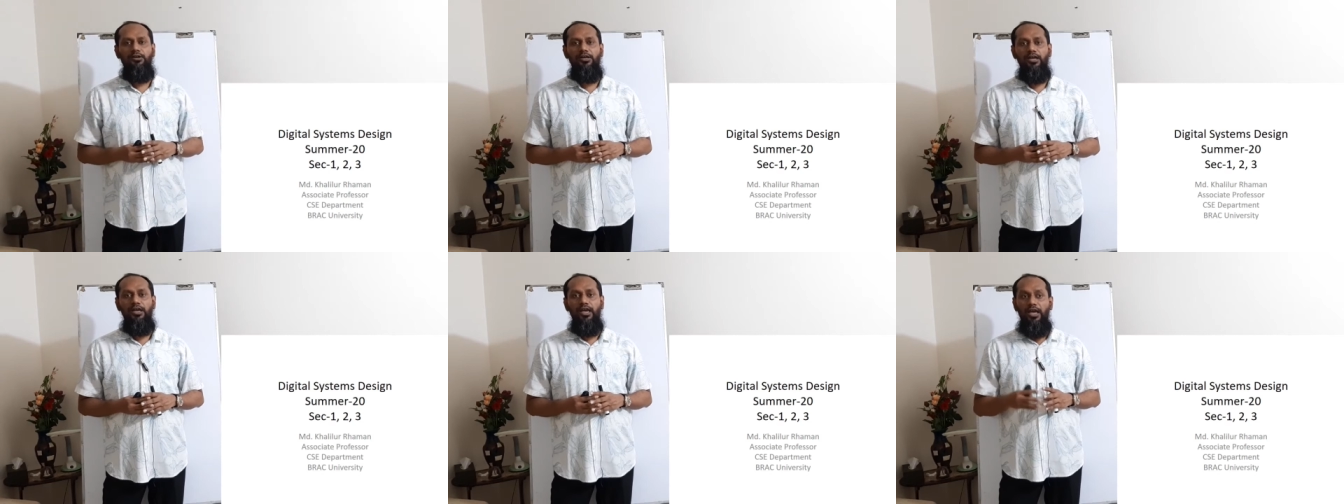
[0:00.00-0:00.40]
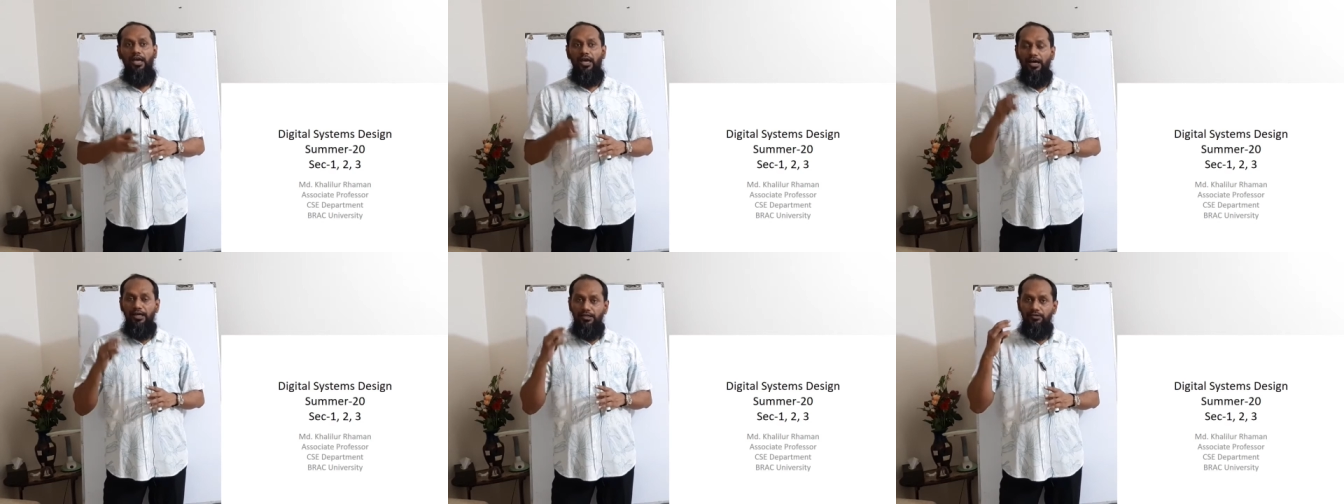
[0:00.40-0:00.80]
Okay,
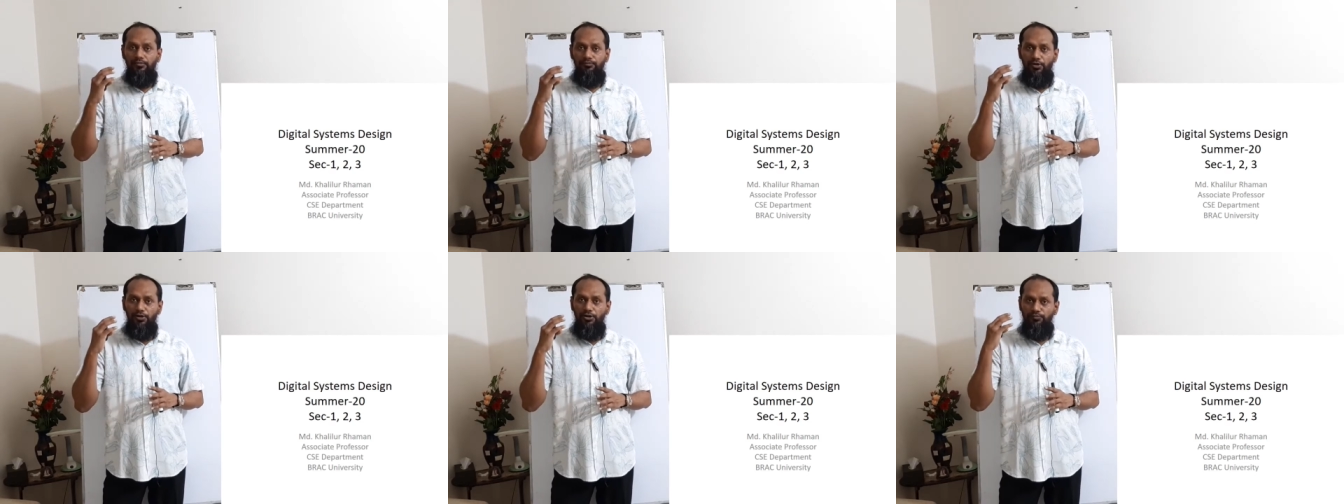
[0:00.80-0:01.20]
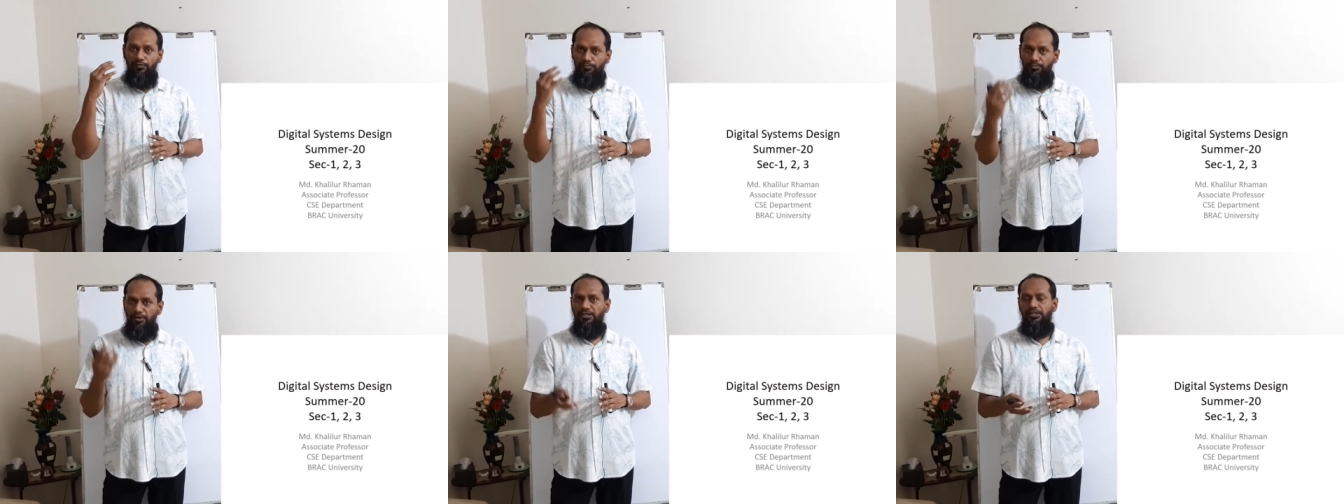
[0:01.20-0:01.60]
and for
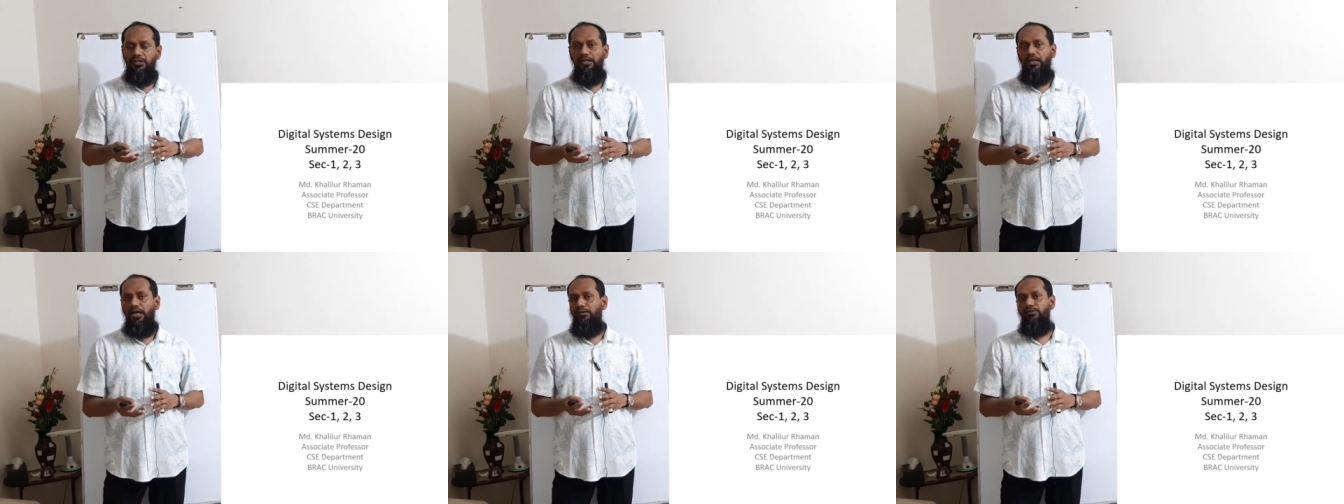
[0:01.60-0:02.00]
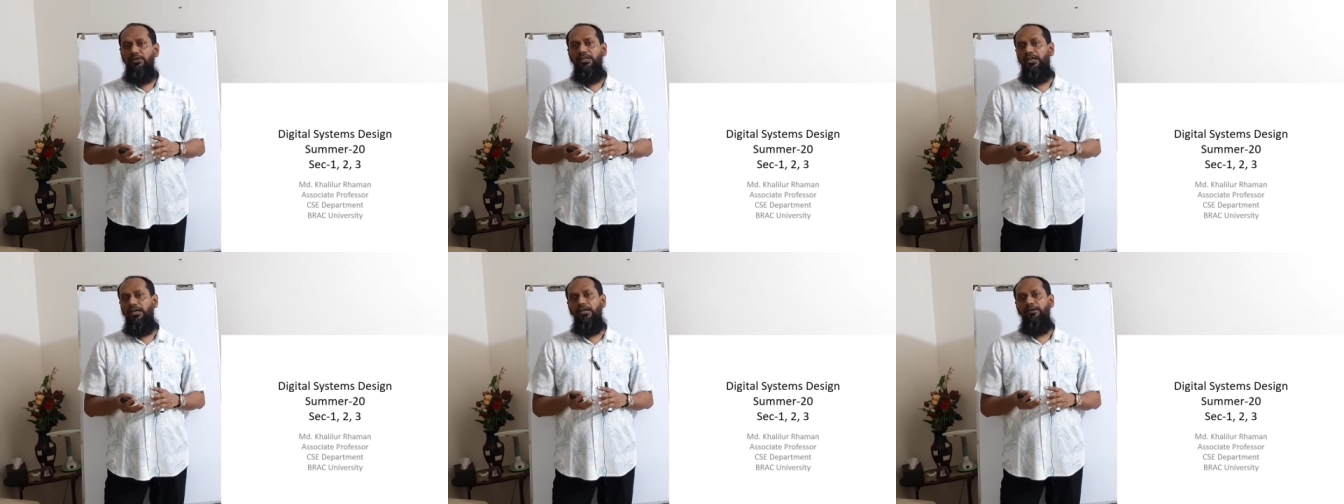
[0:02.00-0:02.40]
information,
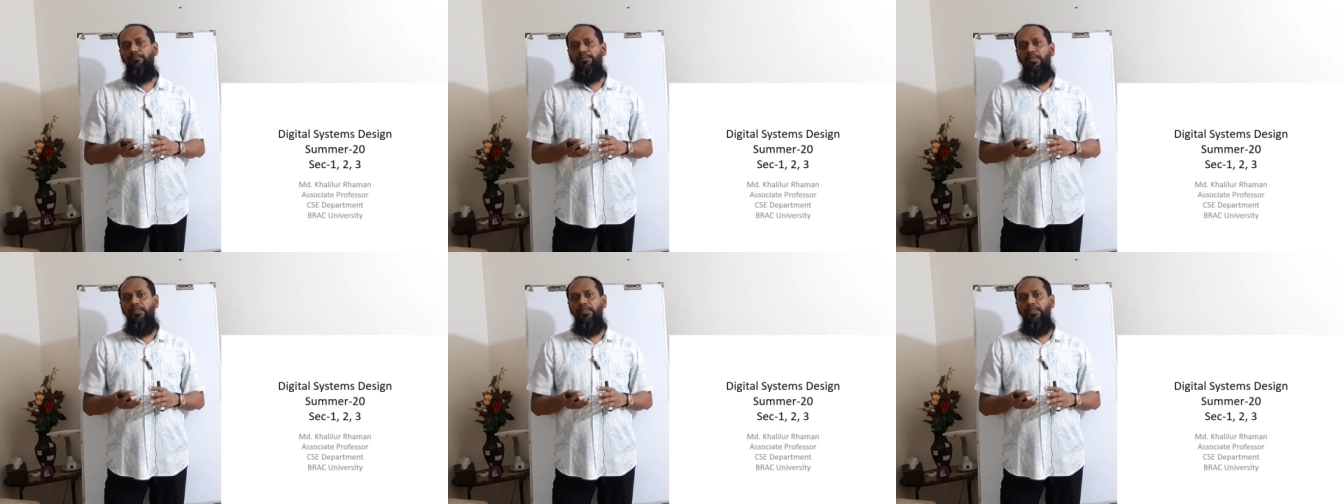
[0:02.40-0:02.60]
nowadays